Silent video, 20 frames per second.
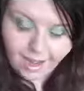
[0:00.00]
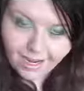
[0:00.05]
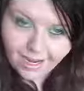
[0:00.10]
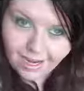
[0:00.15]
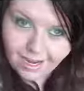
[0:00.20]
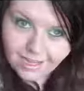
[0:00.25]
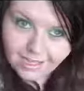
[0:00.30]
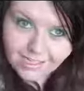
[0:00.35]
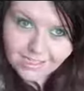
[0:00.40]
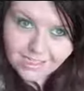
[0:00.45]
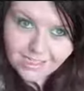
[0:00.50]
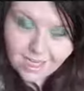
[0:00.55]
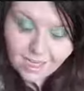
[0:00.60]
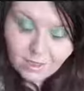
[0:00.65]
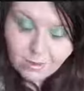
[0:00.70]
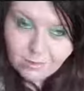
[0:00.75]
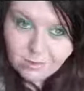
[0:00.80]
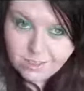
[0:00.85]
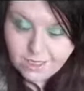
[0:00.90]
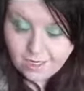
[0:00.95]
Hi guys,
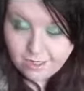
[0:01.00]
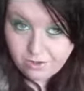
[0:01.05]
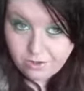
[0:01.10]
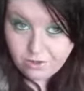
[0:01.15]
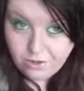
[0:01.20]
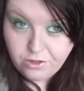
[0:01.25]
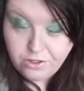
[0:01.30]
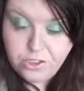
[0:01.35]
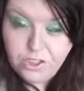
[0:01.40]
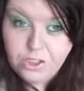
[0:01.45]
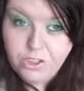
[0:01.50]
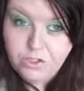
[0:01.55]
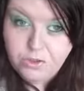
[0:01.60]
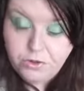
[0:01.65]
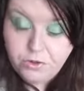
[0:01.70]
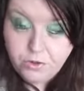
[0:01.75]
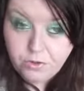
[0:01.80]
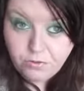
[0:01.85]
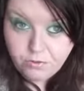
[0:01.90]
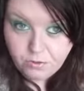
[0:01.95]
so today I've got another
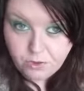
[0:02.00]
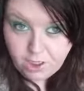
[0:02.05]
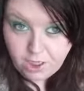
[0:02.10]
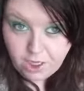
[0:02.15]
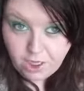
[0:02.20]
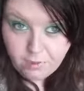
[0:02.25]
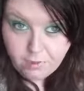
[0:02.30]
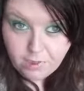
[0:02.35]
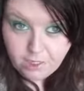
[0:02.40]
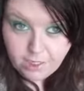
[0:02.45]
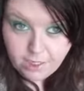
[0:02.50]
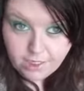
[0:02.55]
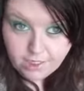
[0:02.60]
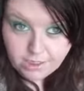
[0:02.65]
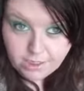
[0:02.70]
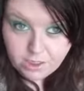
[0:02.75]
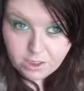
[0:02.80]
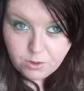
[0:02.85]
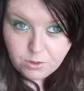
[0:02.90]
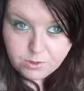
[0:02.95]
tutorial for you.
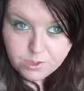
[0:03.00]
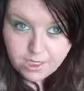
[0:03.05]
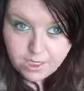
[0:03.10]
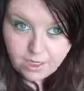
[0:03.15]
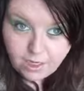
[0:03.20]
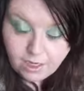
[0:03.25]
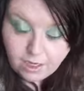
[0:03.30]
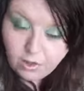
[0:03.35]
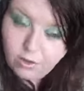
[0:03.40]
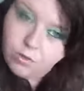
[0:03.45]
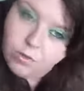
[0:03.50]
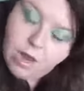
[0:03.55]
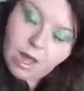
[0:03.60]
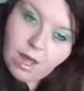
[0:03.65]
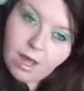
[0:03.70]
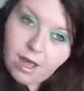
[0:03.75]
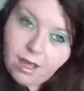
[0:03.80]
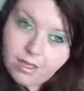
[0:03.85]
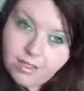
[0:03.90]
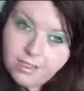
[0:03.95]
It's using
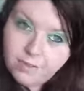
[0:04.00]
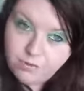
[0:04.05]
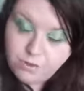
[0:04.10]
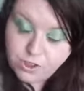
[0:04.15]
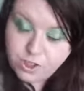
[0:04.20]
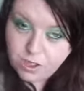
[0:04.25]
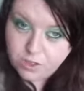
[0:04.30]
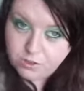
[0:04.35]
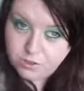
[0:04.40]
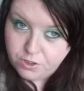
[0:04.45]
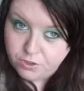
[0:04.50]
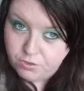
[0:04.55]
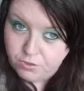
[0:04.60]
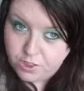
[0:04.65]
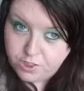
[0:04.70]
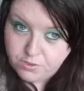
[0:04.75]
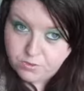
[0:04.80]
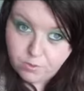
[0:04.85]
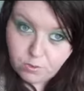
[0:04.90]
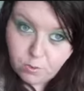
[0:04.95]
different tones of
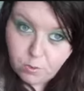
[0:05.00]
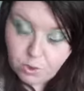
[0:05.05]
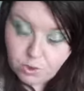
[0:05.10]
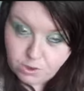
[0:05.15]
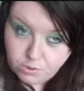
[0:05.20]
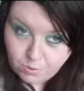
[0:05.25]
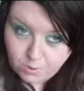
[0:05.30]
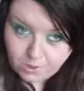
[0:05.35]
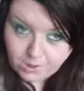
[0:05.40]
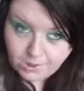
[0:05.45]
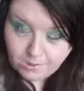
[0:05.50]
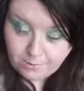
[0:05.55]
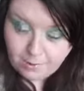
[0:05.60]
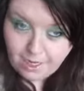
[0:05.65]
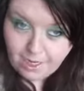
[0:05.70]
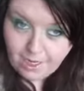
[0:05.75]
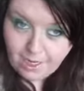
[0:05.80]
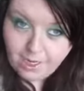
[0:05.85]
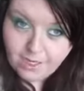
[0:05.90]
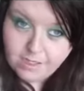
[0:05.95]
greens from the 120
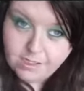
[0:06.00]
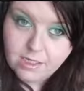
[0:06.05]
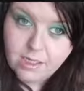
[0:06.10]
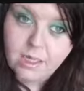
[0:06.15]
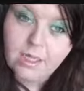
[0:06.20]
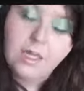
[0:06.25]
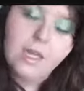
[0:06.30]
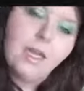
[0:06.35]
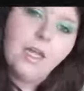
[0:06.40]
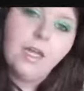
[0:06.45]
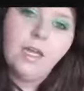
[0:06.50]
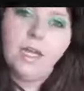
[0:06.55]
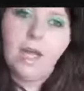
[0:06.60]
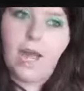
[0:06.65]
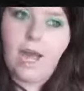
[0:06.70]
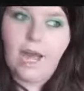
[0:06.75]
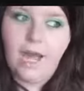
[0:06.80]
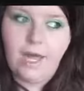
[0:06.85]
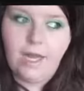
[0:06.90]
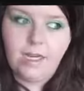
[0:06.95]
palette,
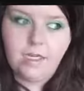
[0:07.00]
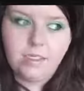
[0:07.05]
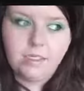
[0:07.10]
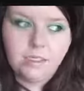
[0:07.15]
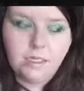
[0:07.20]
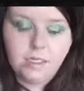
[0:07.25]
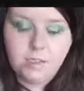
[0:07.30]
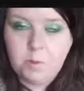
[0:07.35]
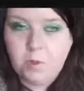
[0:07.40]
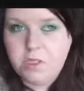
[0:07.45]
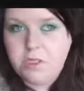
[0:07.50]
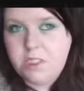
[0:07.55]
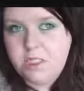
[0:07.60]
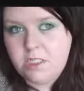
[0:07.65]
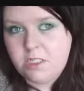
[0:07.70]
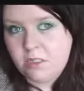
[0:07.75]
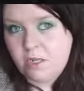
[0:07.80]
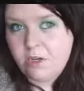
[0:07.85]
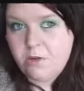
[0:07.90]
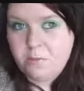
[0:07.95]
and I suppose
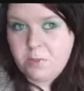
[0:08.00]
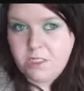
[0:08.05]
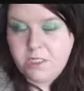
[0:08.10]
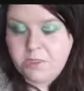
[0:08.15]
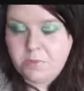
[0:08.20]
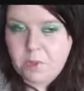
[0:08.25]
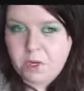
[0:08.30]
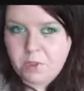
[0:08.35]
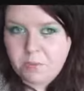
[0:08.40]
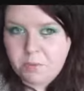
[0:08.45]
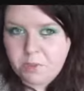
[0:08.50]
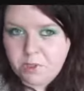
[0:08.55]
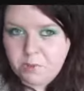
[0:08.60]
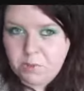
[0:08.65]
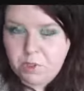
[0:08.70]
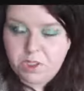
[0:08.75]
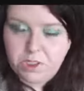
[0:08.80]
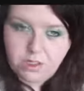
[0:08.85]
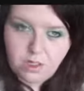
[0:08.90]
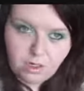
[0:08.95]
it could be inspired by
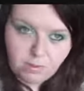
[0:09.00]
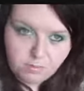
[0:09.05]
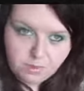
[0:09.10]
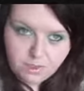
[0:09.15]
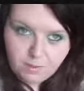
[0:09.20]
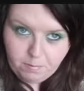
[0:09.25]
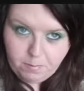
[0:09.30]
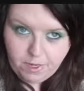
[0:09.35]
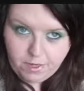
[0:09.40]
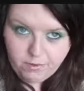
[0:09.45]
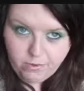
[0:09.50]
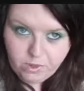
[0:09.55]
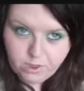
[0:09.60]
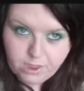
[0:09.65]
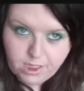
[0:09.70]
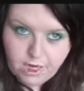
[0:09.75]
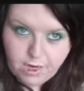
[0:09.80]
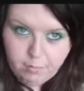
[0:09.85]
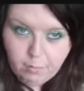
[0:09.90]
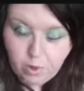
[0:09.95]
springtime, St.
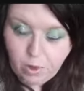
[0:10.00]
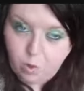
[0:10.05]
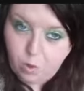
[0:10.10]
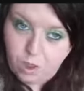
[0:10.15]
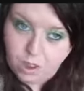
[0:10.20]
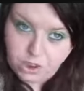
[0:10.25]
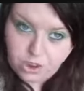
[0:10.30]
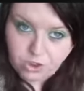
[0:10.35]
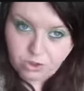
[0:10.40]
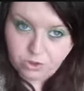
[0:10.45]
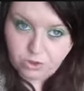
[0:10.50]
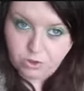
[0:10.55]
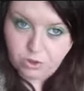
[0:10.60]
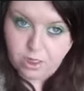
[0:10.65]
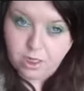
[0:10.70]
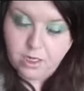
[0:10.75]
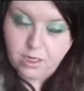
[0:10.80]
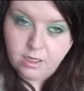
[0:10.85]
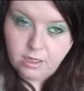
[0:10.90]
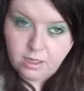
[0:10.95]
Patrick's Day, I'm not quite
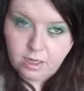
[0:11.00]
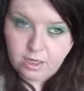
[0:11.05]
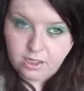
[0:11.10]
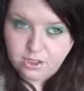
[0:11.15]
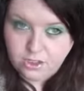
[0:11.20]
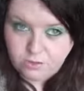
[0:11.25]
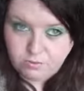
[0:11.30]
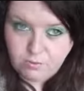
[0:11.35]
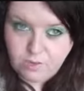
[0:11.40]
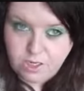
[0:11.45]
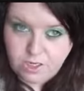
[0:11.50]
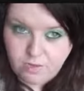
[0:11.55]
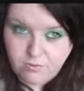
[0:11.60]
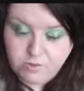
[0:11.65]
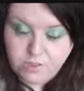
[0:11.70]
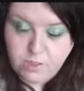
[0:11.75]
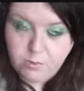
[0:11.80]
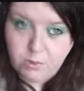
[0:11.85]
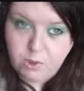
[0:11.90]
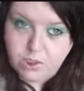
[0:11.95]
sure. I just
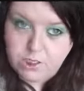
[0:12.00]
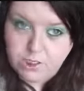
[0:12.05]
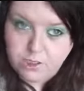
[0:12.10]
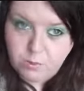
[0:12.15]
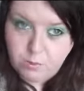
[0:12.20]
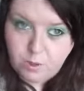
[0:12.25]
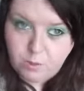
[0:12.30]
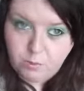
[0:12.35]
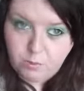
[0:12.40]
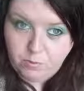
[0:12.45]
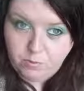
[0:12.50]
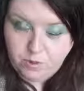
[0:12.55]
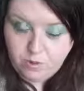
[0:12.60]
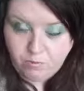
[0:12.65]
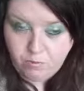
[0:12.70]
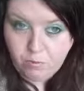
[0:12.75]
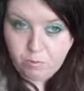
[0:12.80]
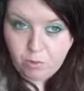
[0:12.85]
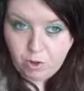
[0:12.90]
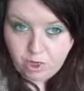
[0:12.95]
really obviously wanted to work
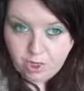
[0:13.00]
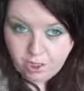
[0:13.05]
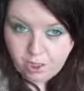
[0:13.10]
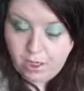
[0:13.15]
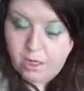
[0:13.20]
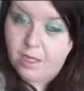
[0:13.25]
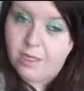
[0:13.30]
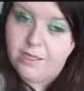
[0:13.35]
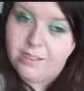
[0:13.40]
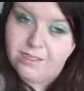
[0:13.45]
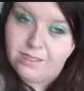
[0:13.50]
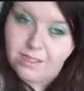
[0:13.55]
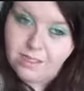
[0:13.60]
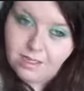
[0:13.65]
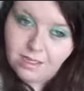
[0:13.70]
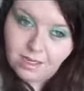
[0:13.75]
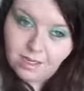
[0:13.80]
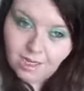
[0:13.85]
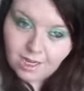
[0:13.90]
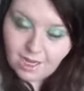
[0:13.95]
with different bright
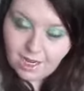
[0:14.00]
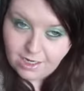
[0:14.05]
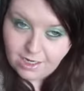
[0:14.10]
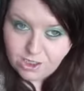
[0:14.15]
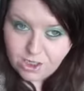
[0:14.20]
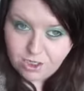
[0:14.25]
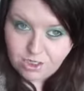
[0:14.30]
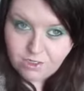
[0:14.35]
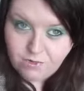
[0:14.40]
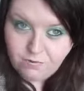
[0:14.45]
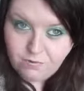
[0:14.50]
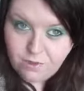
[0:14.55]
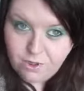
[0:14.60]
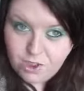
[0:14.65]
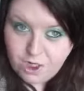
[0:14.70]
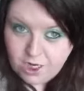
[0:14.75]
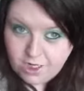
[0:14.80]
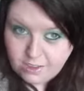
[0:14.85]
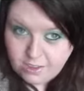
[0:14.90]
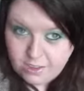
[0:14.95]
colours and show you
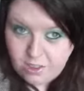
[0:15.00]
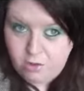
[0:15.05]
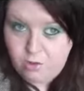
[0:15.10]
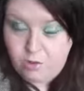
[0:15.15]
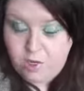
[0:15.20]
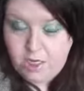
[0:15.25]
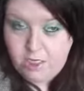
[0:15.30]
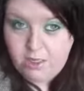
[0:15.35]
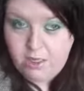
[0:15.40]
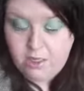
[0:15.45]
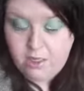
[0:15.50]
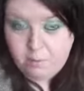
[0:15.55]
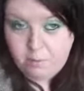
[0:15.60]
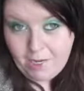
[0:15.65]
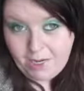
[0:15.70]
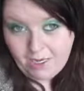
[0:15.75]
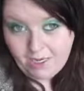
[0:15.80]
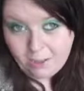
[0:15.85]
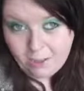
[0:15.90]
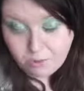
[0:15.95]
different shades of the green
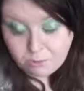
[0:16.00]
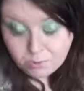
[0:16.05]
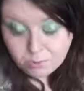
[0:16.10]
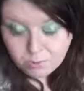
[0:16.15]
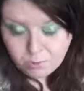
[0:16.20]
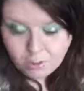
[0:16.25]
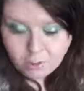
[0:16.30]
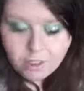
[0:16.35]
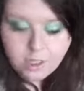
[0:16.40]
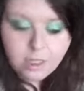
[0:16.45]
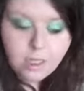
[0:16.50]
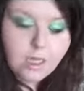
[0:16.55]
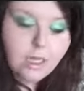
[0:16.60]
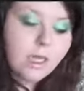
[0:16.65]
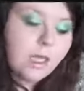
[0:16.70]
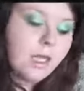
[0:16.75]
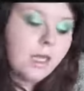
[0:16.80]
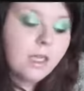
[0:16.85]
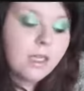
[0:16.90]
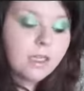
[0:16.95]
that the palette comes
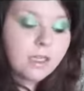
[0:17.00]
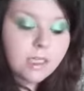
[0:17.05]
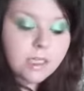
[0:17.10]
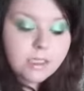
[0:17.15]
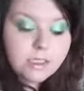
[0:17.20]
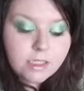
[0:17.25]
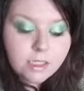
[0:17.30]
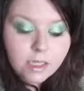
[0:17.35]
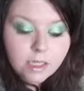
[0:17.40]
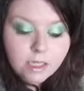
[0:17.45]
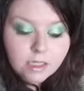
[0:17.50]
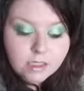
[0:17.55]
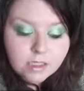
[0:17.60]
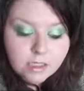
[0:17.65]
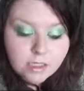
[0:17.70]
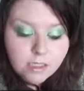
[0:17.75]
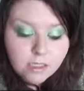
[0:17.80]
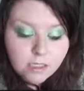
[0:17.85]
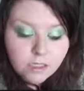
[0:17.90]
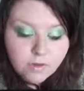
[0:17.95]
with. This
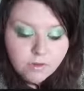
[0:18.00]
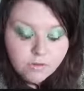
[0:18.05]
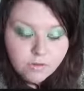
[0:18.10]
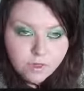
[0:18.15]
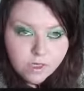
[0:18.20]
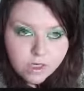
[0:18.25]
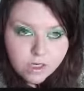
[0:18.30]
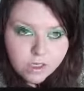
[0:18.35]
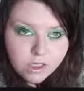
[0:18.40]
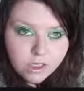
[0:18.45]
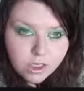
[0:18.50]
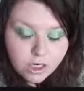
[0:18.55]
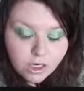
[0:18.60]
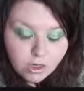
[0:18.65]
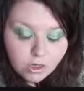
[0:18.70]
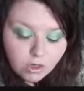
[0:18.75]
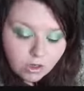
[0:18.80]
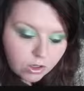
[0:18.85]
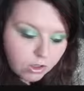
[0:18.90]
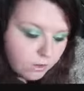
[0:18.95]
is the
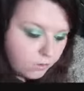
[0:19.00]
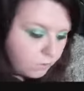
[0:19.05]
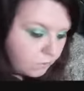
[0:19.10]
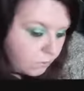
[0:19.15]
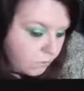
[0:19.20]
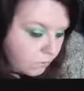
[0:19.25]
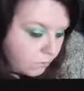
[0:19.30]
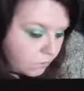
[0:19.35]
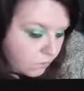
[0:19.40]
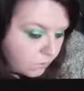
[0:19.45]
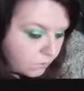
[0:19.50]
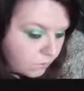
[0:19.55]
finished look.